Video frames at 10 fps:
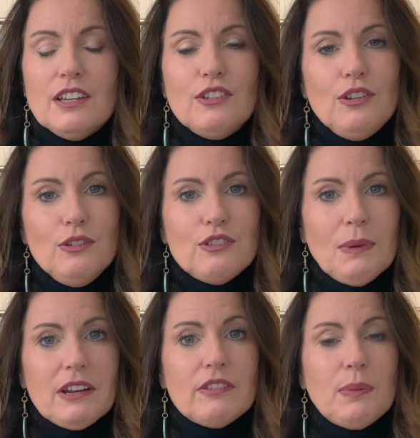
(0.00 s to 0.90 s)
a huge
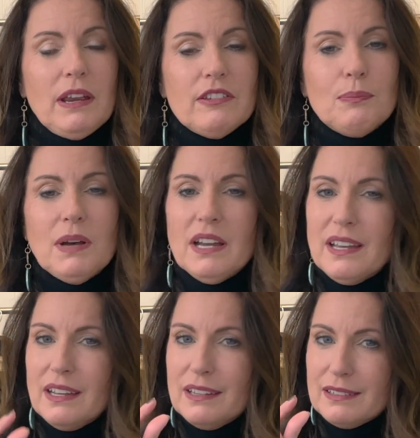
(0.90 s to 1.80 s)
amount of space, but
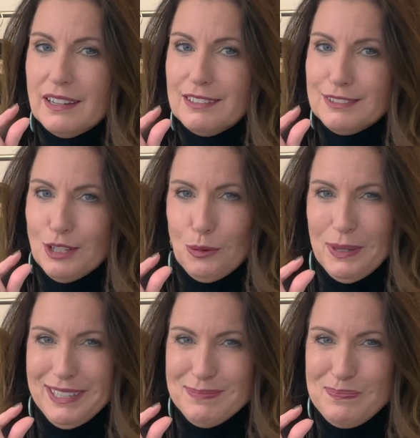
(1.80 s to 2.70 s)
a little
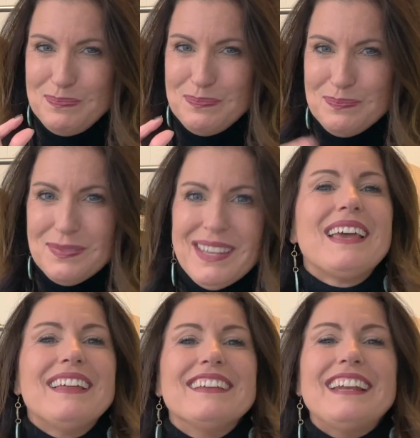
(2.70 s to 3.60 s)
bit.
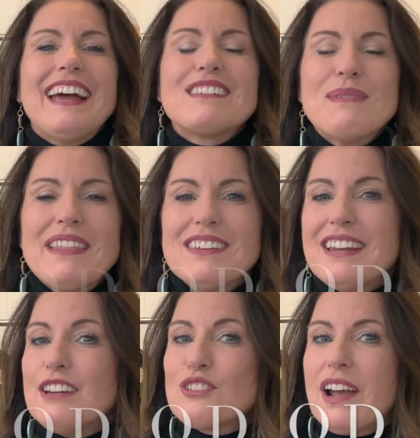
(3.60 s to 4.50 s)
The next method
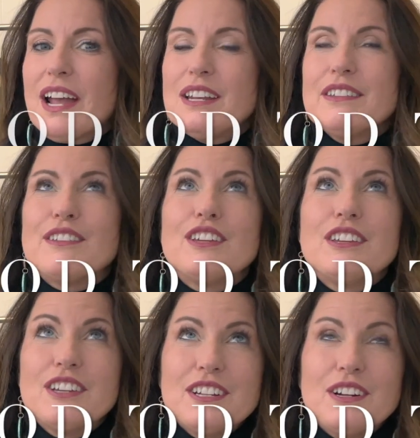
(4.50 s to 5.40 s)
I tried is the good